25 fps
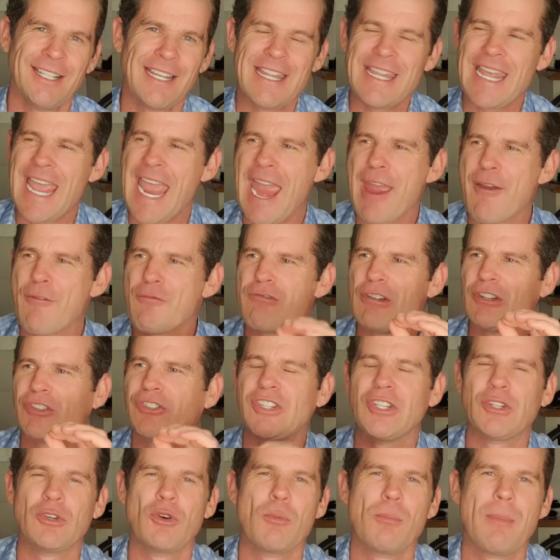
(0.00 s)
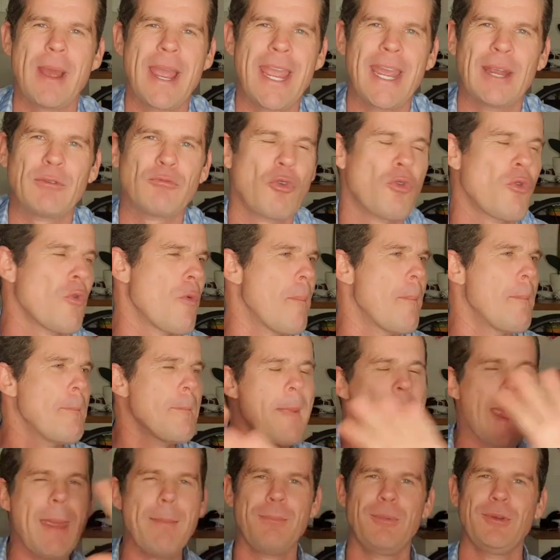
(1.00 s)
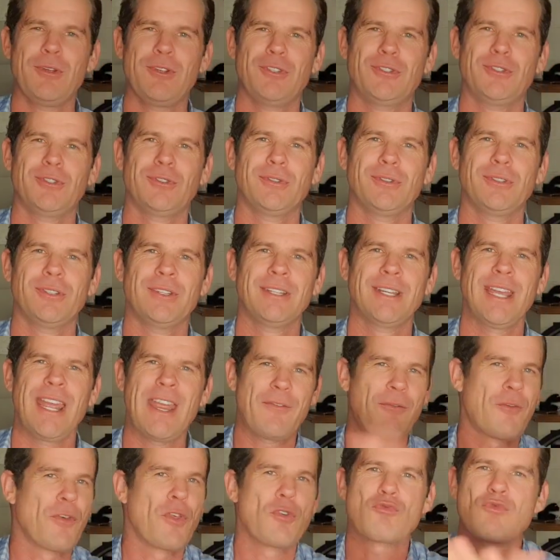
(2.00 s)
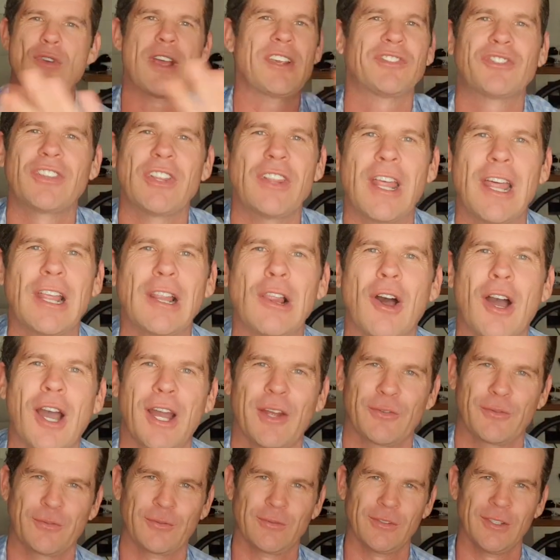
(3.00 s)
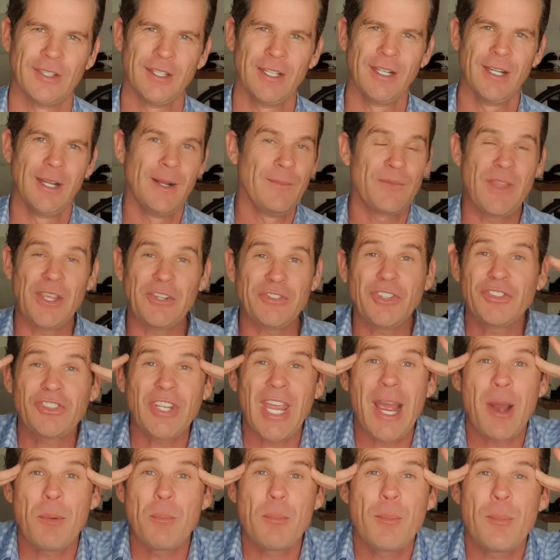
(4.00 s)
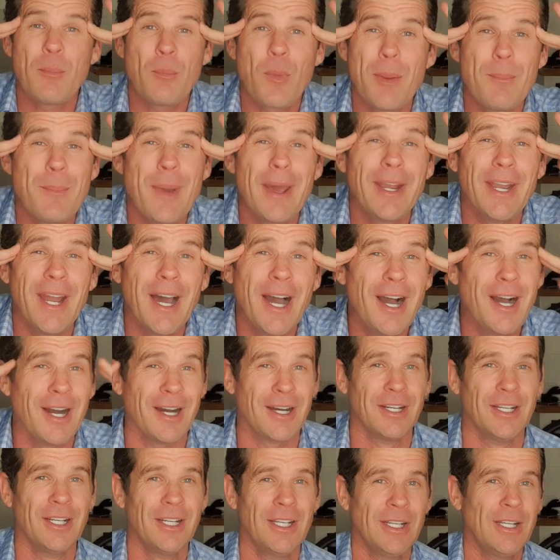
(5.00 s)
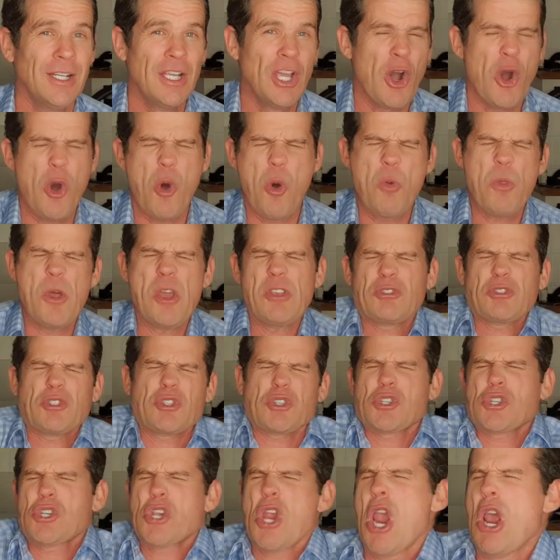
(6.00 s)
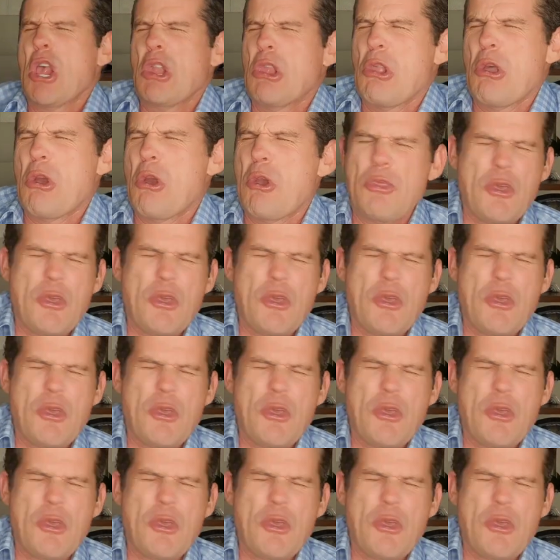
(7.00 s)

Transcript: Every single man will remember you for the rest of their life. That's just how when men are. Oh, that's shallow.